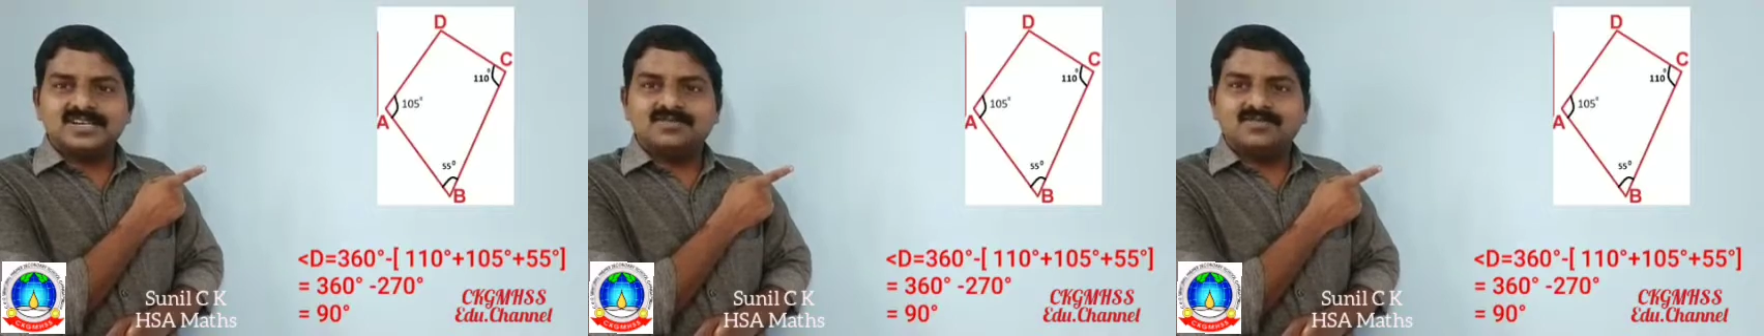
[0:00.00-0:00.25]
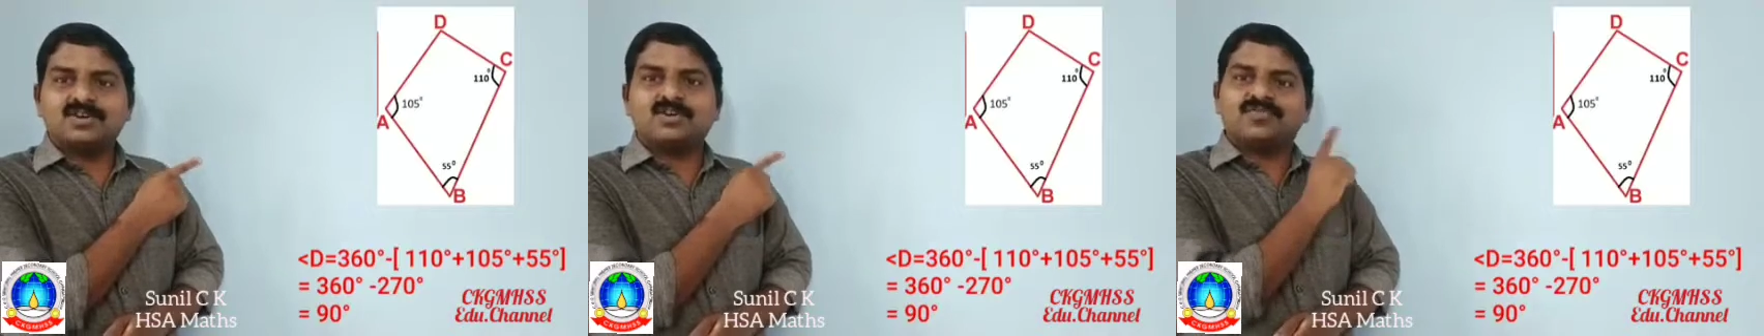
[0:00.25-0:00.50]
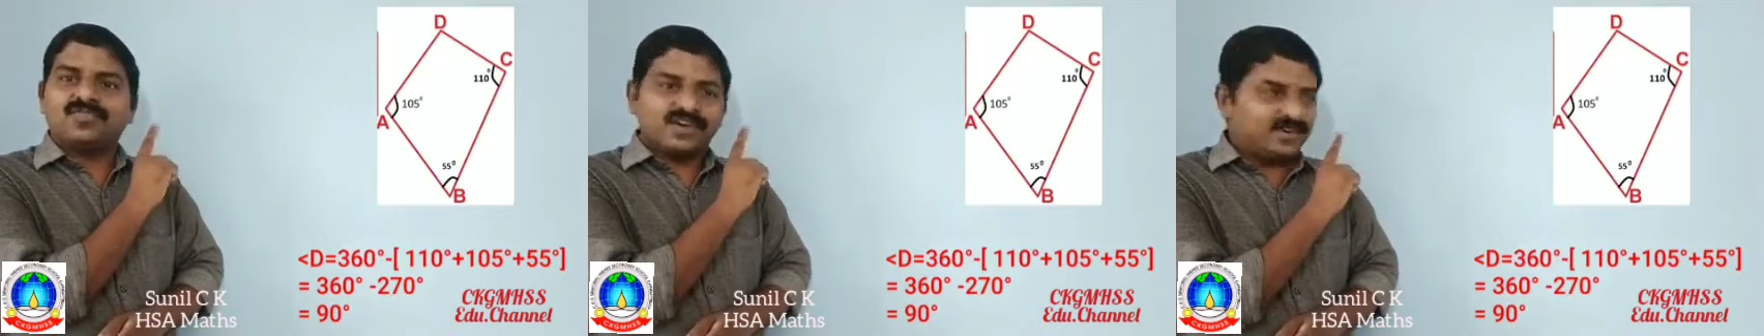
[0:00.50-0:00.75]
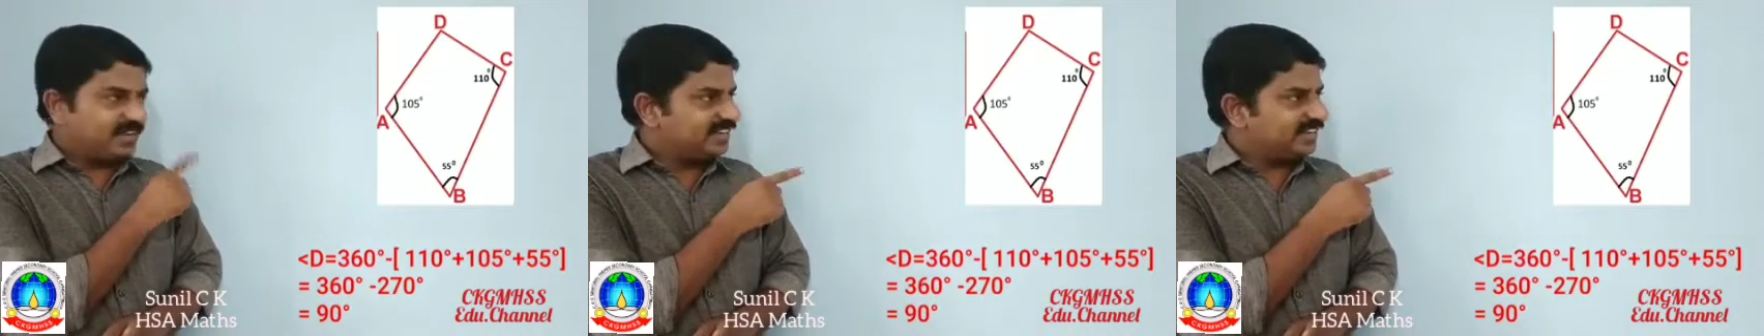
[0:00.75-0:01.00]

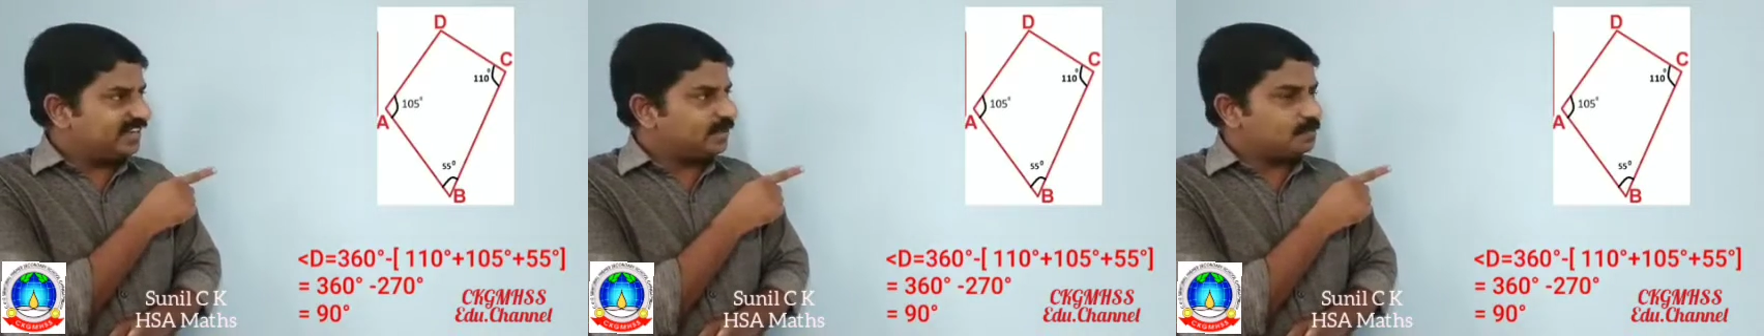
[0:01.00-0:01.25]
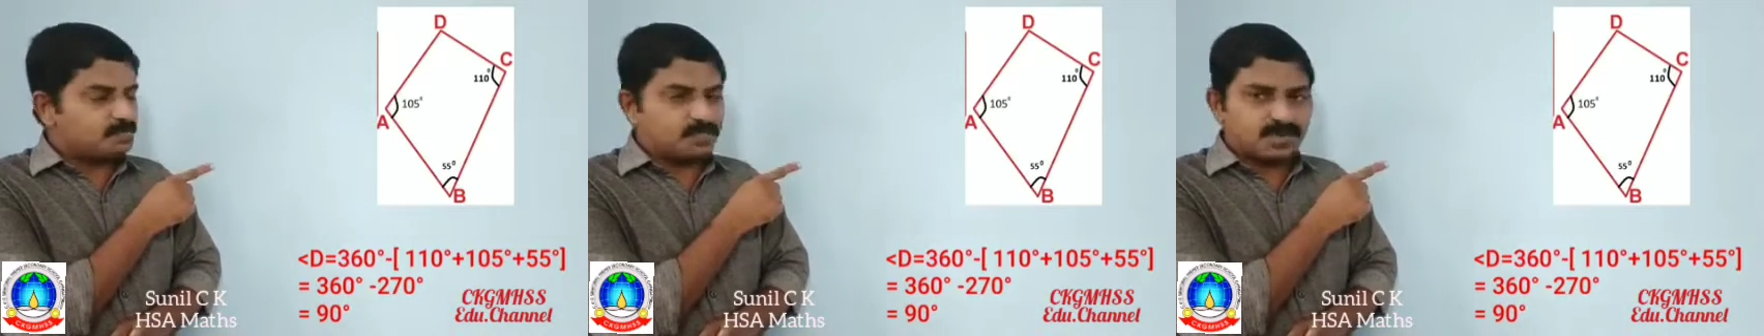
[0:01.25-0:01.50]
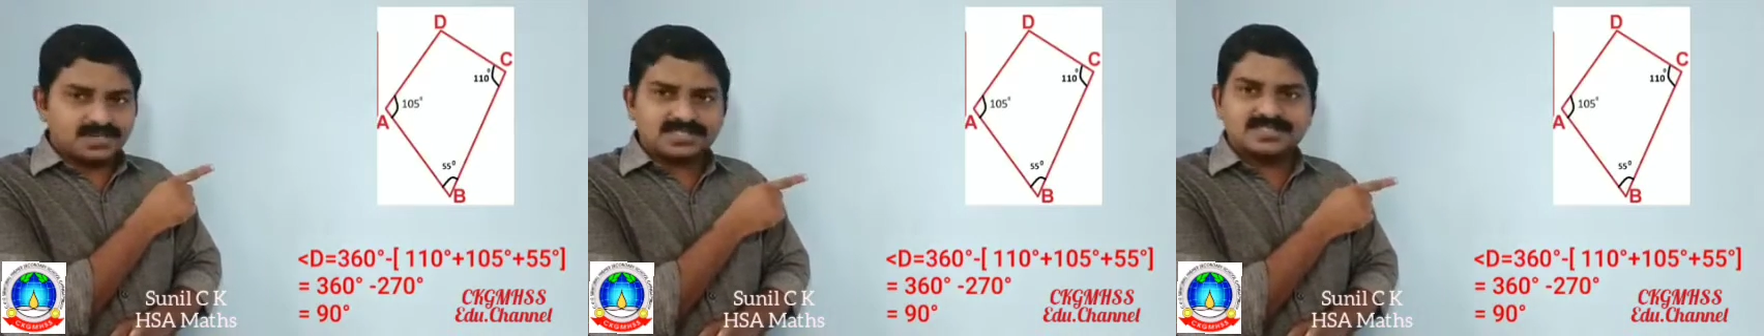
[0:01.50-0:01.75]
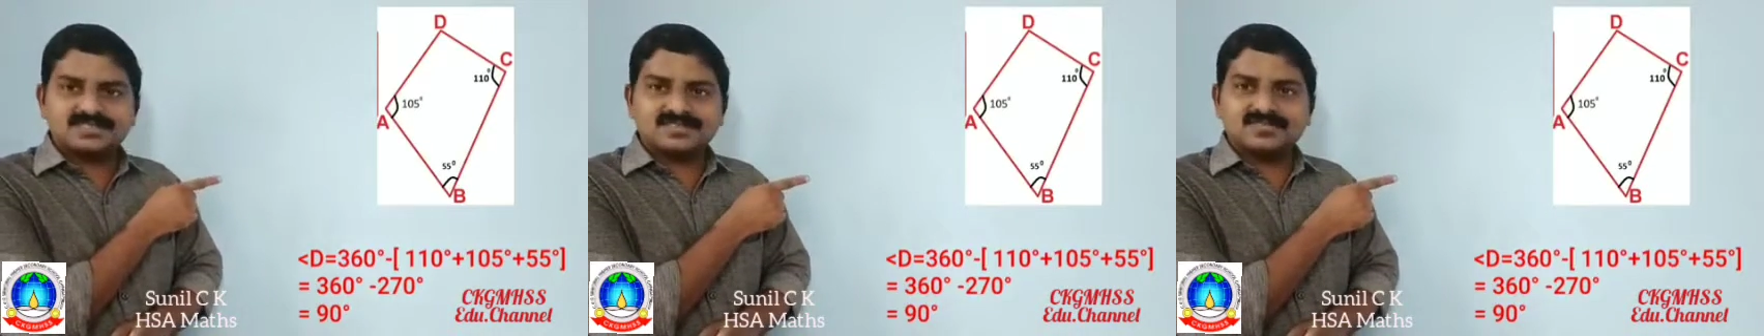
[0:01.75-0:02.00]
105 degree
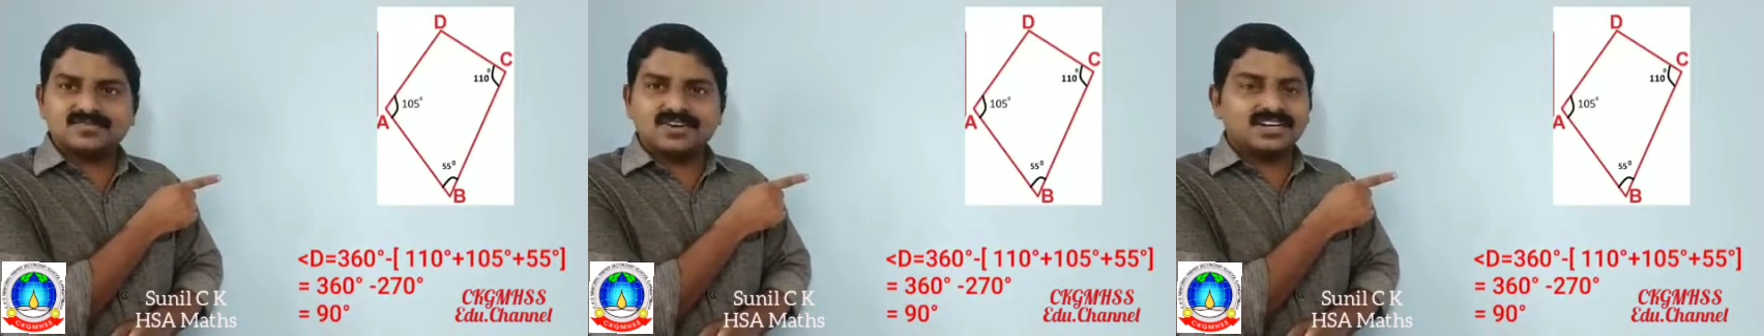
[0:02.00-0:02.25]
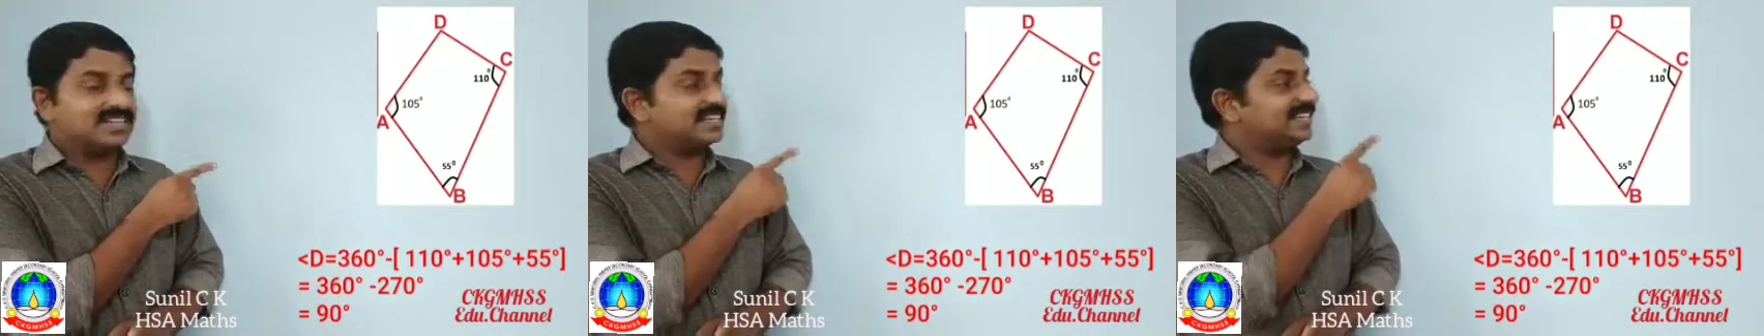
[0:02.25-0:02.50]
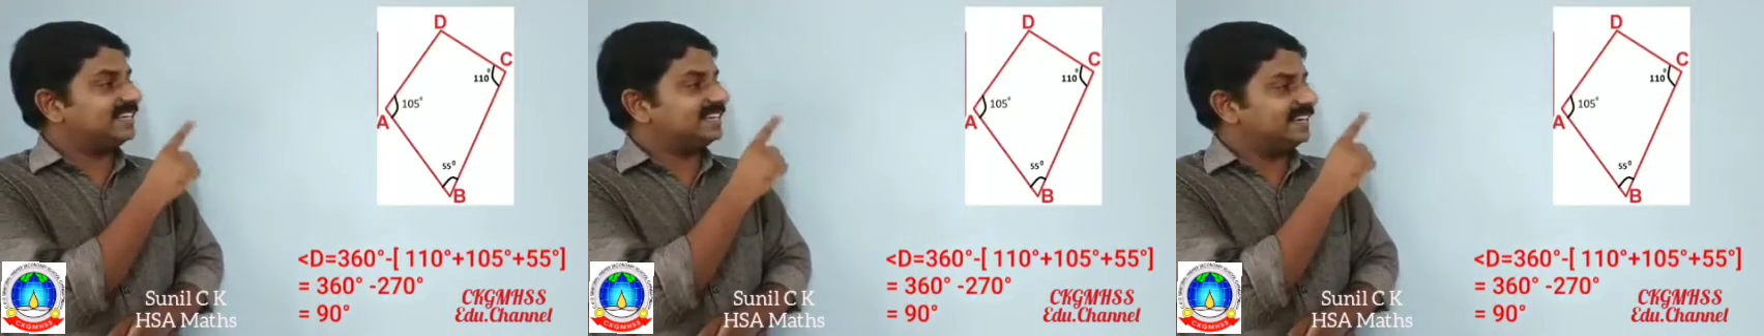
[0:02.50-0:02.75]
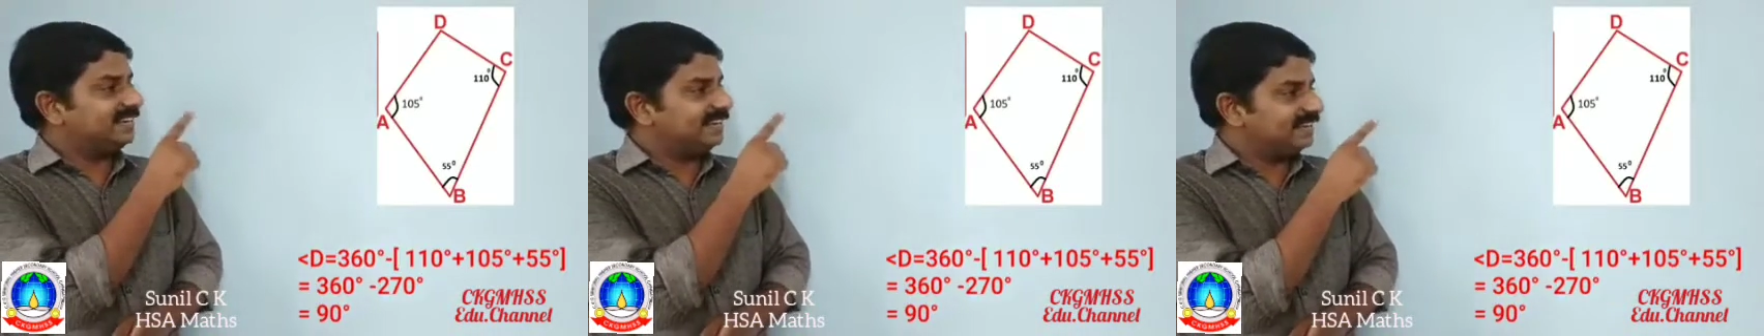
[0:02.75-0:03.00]
plus
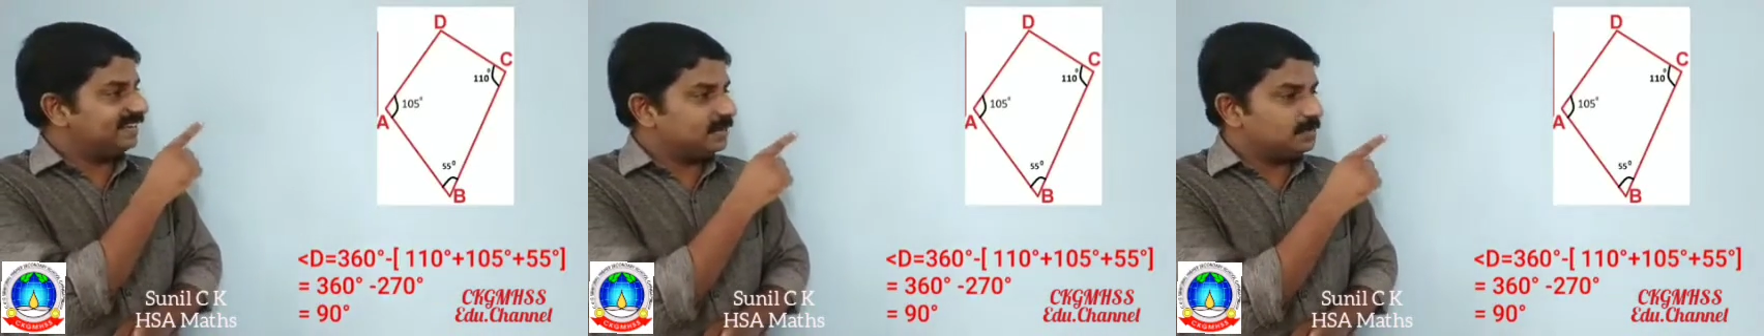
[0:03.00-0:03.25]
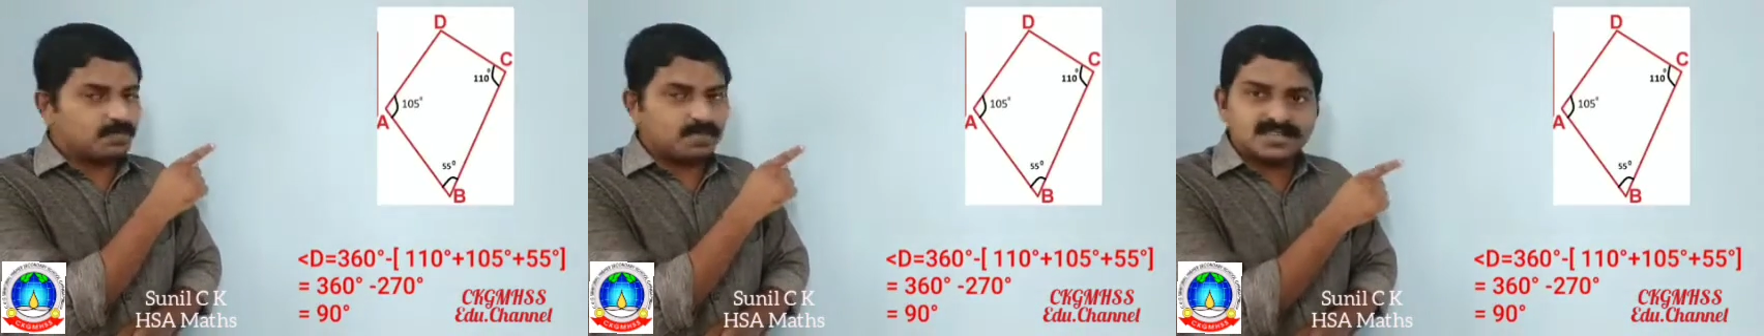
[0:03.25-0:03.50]
110 degree